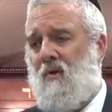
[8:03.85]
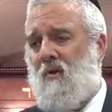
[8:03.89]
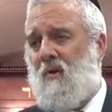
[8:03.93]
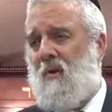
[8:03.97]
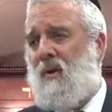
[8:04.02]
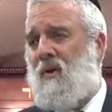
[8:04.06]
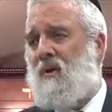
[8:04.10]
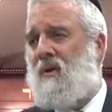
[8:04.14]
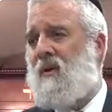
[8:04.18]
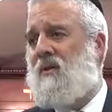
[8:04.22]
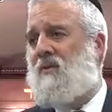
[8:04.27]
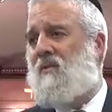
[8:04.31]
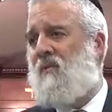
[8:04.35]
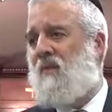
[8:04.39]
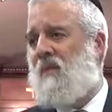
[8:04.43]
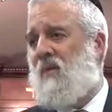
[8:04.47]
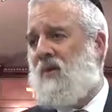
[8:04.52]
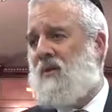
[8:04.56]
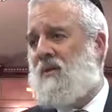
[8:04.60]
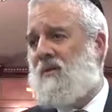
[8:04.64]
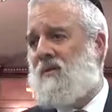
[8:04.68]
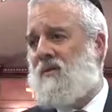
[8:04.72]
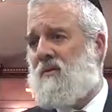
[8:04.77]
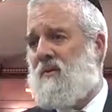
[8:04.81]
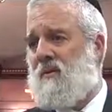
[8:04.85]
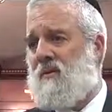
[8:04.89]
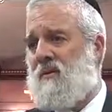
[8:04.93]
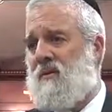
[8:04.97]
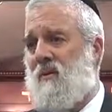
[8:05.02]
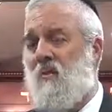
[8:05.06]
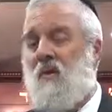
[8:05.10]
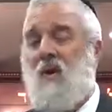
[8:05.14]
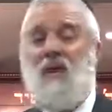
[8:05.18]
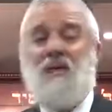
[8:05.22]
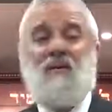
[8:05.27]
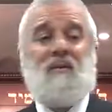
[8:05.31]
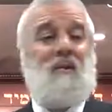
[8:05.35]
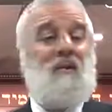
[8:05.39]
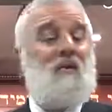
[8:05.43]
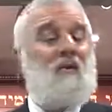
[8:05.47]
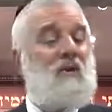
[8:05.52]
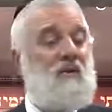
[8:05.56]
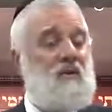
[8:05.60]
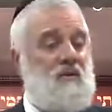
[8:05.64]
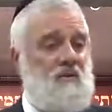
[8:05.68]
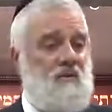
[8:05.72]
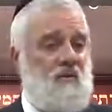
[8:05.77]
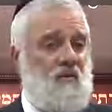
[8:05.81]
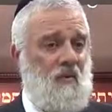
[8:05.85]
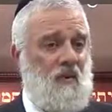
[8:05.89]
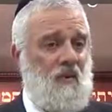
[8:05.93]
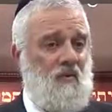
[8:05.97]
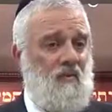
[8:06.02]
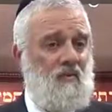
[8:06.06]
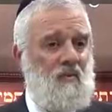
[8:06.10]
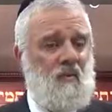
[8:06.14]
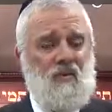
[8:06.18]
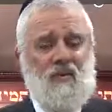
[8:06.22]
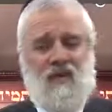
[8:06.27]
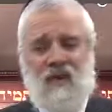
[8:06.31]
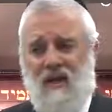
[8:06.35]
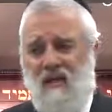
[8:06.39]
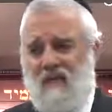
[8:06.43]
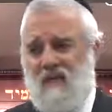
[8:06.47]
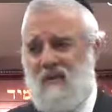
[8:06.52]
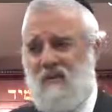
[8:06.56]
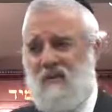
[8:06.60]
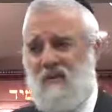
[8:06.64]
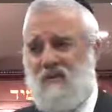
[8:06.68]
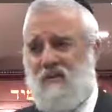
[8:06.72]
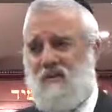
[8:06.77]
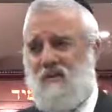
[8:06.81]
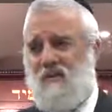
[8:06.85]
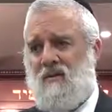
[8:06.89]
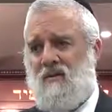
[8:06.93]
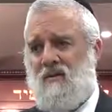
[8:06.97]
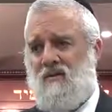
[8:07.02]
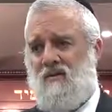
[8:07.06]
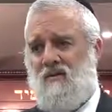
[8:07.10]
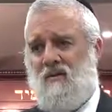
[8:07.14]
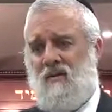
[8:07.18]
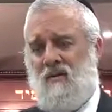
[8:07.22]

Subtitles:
What he did for us throughout our history, protected us.